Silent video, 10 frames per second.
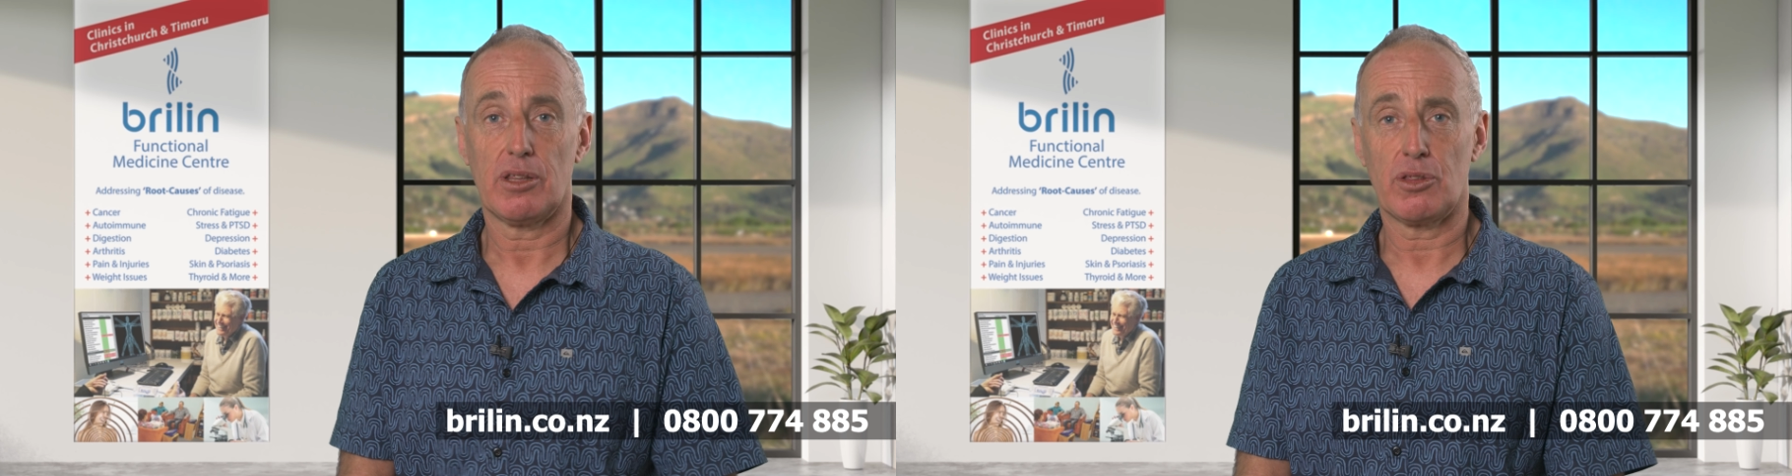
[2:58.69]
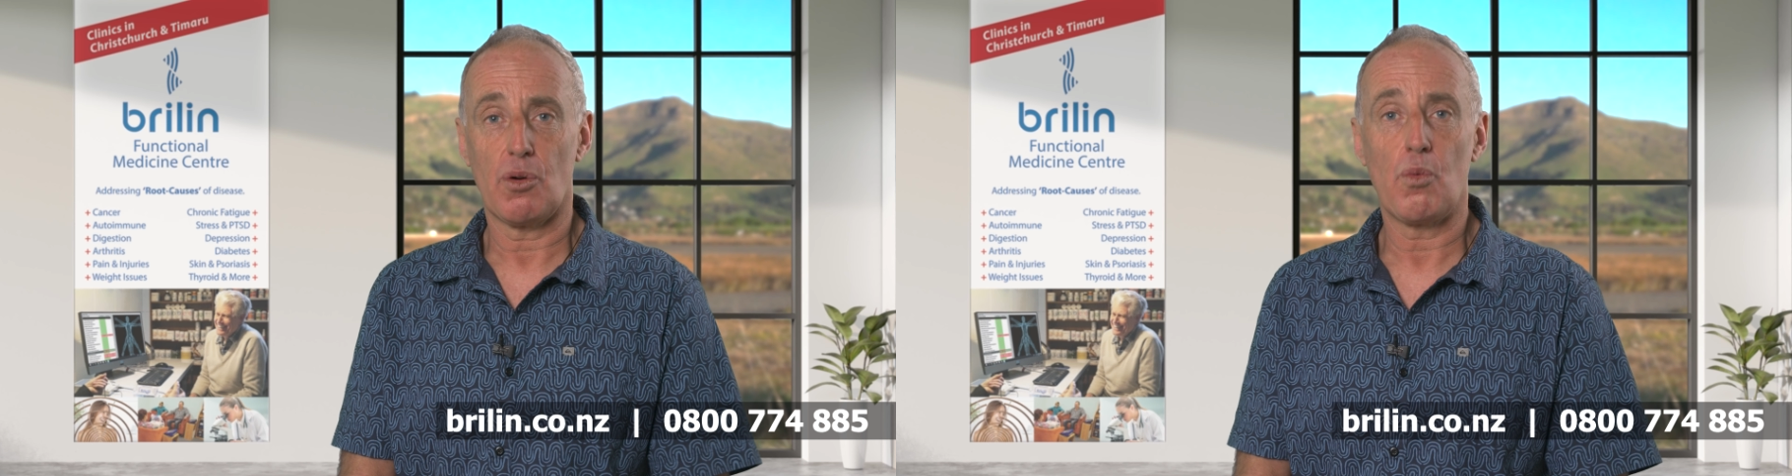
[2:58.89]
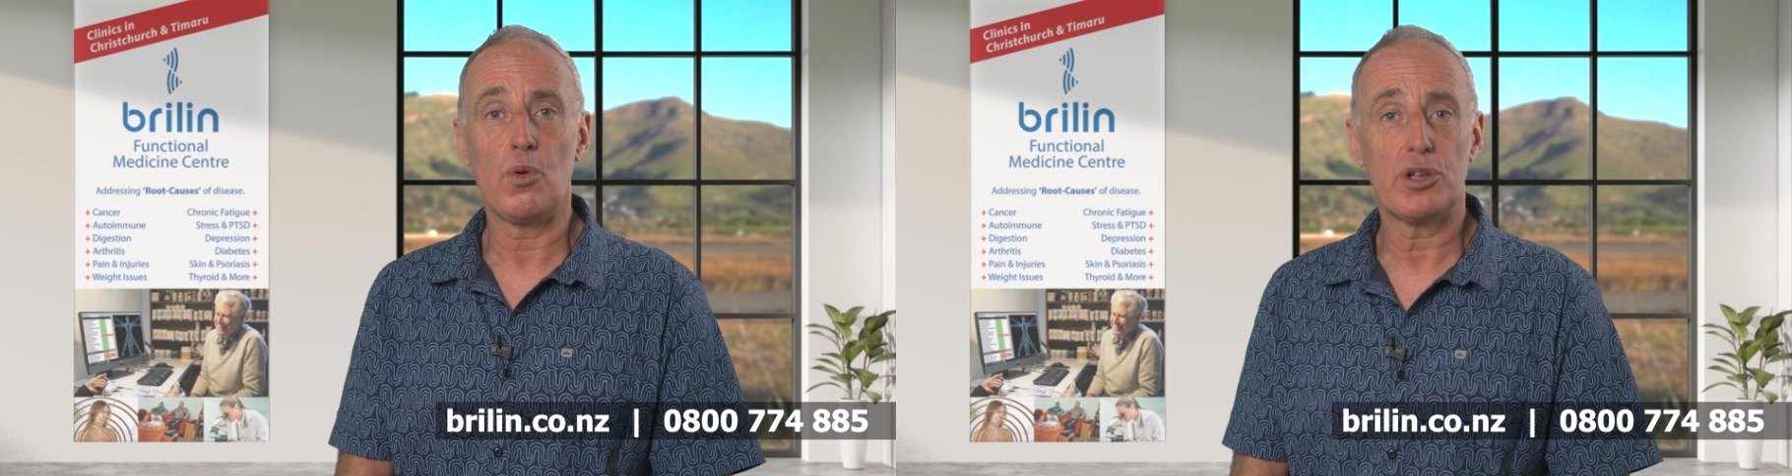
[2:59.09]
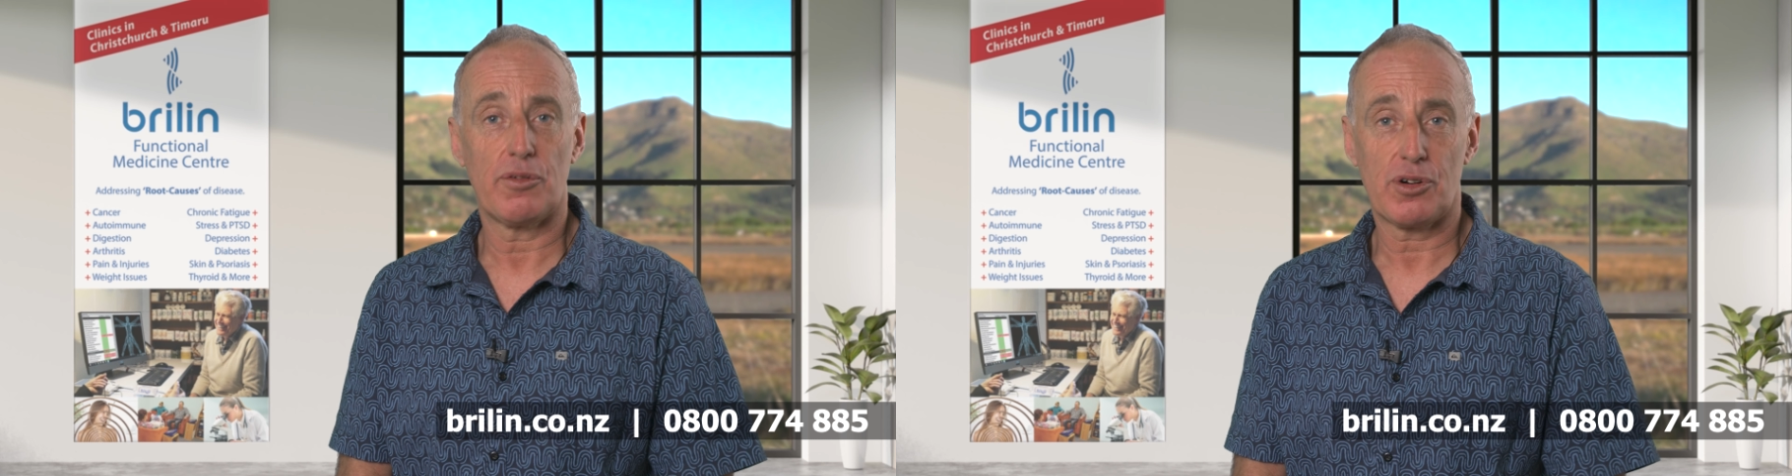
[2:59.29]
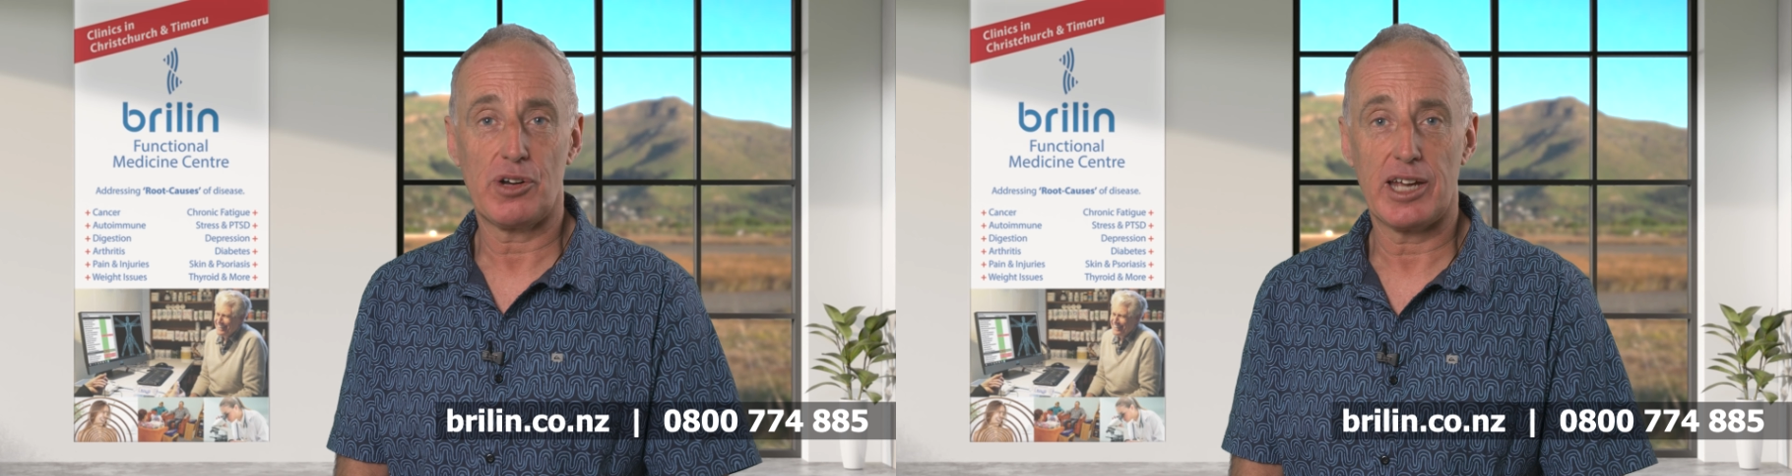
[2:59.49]
that would
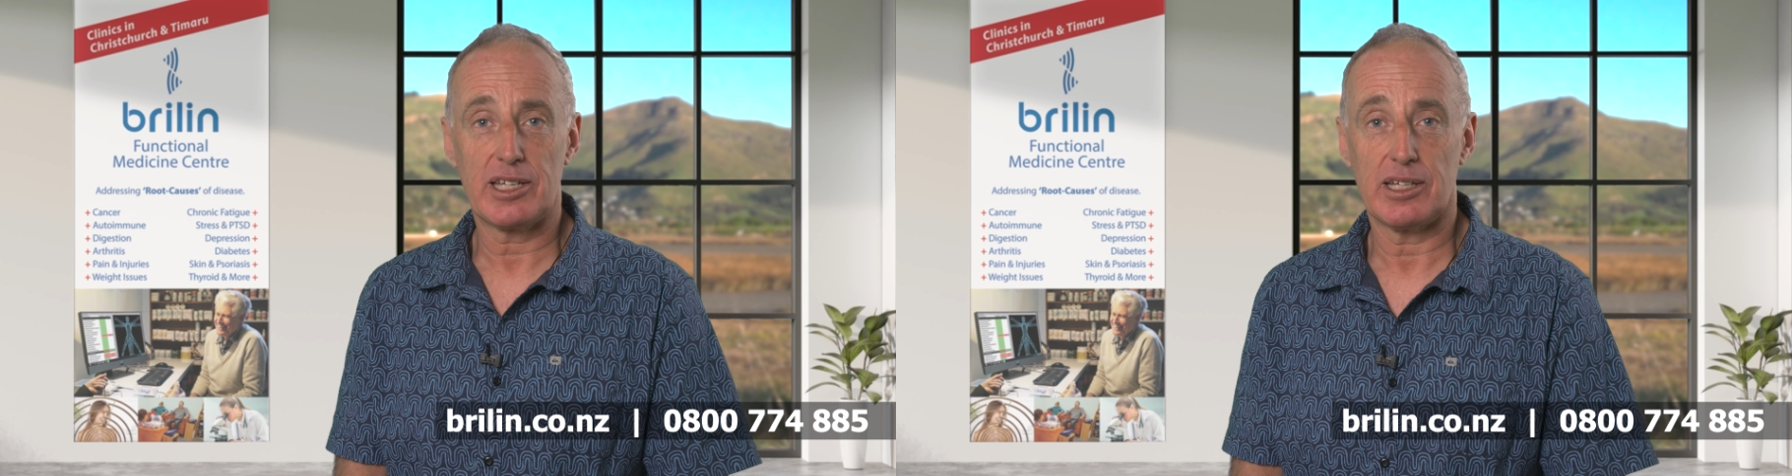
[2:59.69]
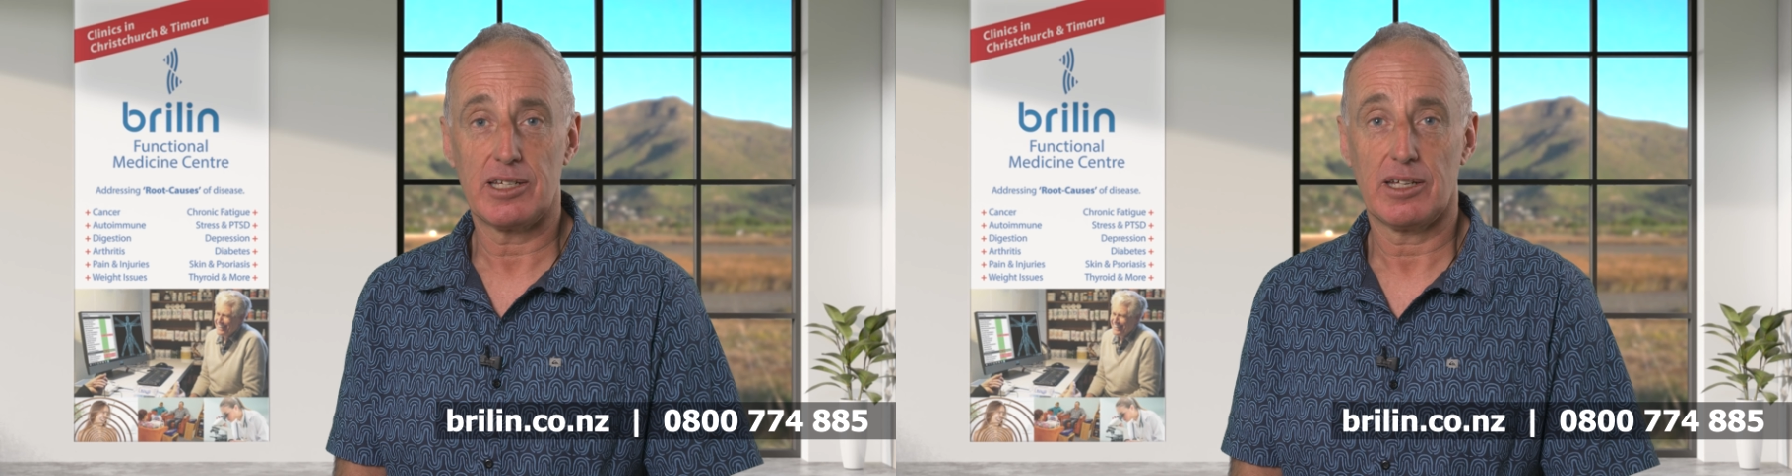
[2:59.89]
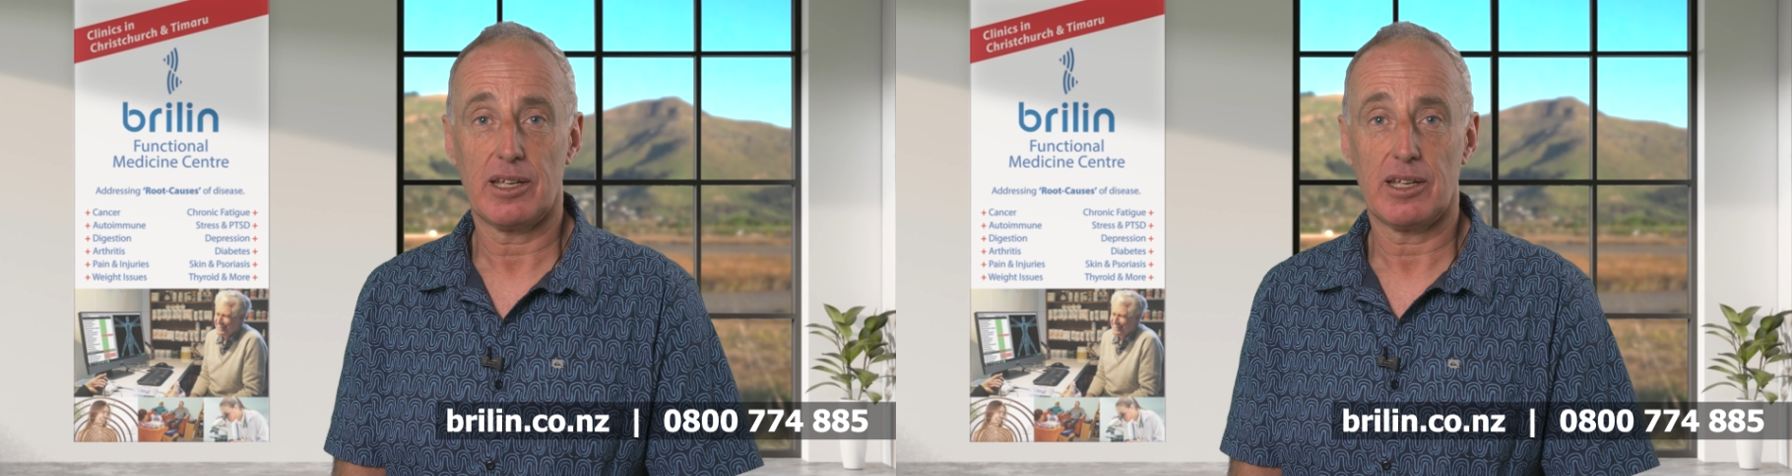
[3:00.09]
have created